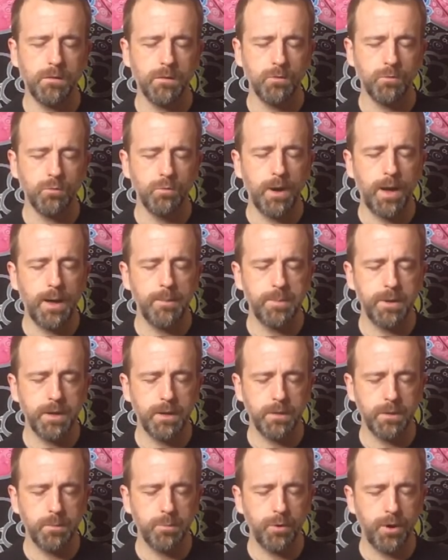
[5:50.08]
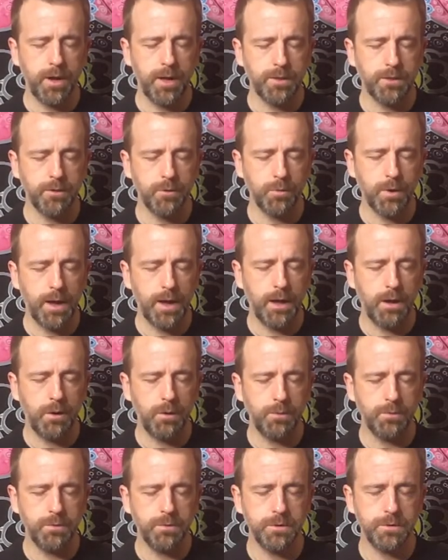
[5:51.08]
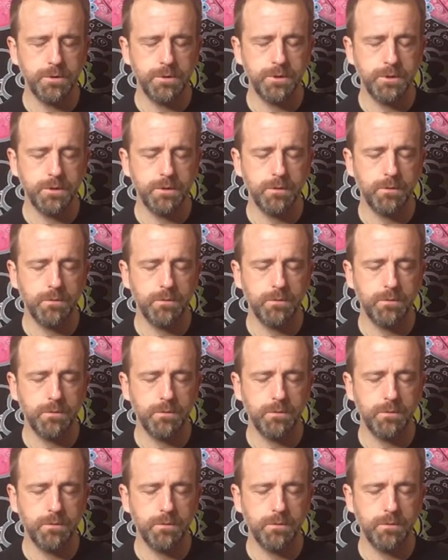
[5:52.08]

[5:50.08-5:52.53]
wrapping the breath around